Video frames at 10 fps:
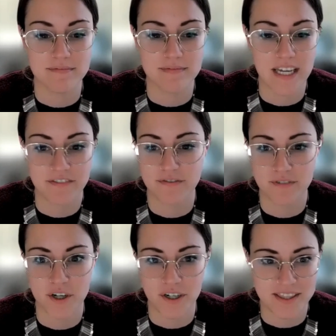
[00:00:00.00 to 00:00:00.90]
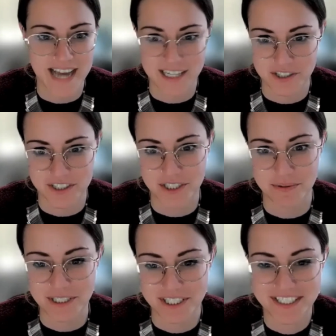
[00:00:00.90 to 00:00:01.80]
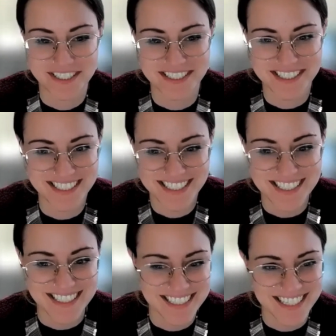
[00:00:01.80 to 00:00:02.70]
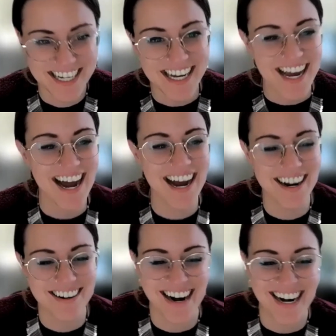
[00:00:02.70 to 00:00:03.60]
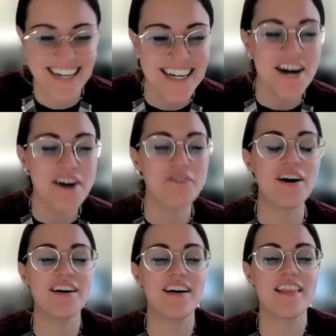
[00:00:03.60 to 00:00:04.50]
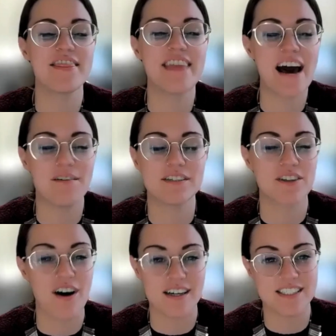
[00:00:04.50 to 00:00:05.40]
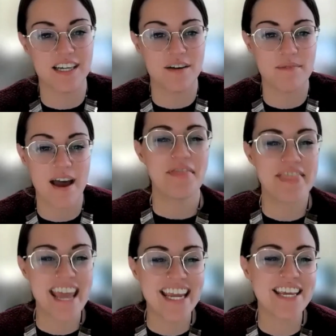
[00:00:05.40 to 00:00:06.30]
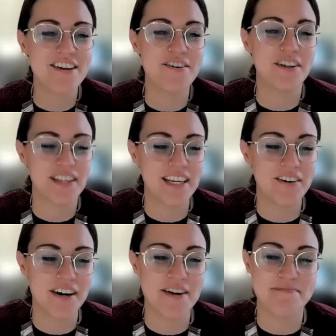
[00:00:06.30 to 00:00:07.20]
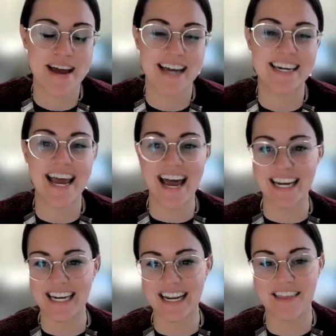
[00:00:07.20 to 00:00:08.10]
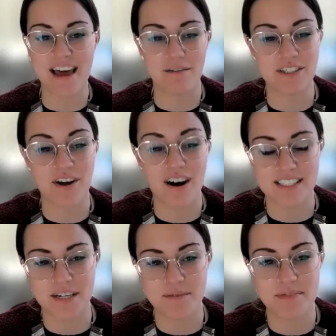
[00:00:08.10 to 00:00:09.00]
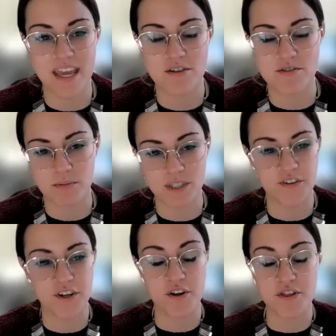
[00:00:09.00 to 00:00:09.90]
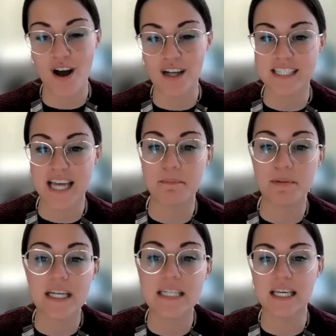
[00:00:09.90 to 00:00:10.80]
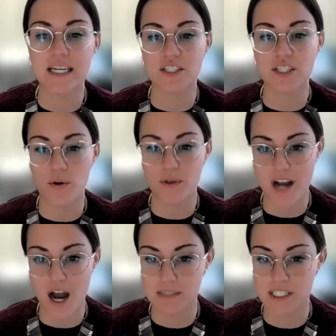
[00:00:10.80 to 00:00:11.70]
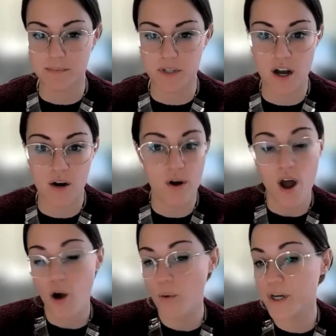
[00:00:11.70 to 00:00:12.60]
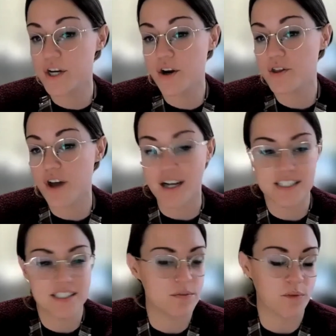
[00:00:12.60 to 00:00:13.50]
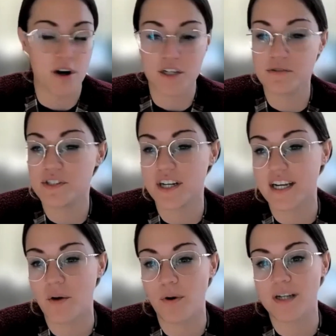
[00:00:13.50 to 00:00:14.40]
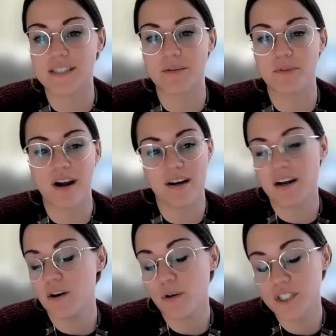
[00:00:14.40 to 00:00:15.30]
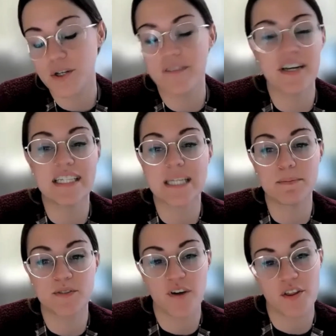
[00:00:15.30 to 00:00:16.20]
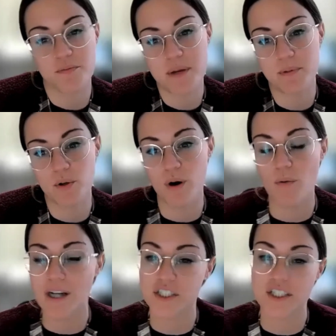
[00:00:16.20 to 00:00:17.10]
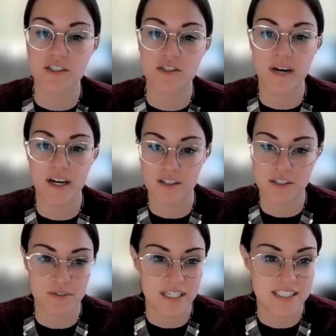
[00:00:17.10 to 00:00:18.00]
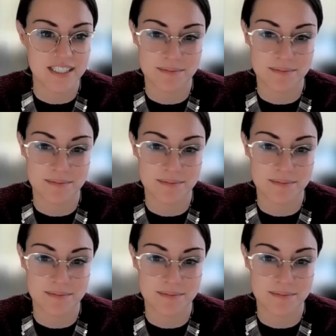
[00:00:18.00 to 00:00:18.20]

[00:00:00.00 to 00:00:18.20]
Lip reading: if you're in the Agile situation. All right. Well, that was awesome. Thank you, Lior, Ben, Eddie. That was awesome. Thank you so much for your thoughts. And please let us know in the comments below. What are your thoughts? Are you stuck at work somewhere? Or do you have any tips for other people who are watching this who might also need some